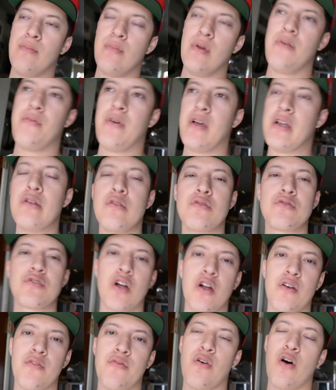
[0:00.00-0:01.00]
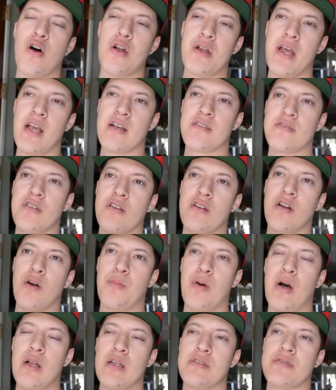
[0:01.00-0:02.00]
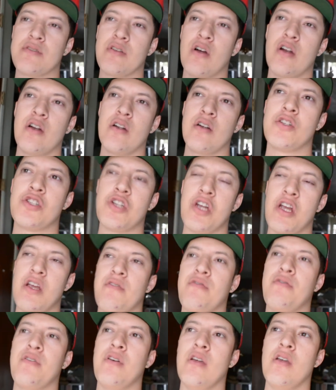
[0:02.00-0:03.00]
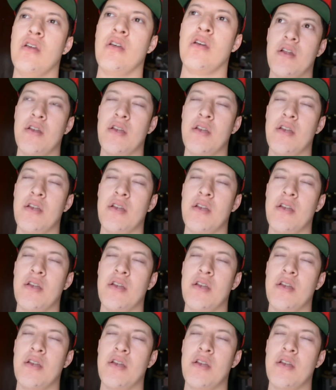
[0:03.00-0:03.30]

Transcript: If I do start fall next year, I'll probably start Chaffey